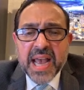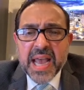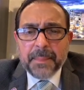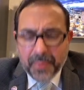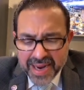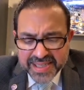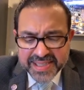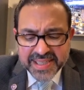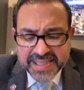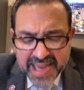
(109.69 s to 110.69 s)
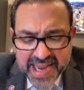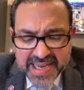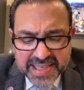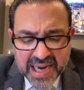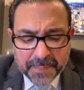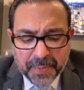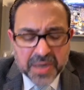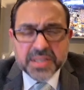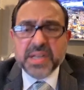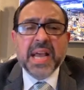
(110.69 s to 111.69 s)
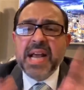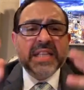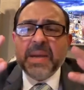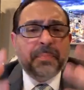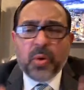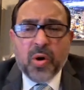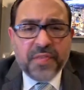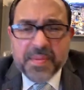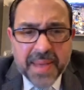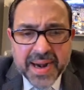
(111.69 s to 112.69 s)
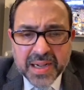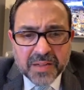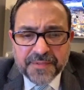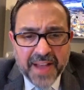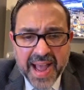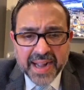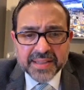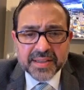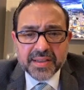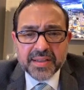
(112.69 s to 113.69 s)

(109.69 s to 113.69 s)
It brings disease on a person. It's a proven medical fact.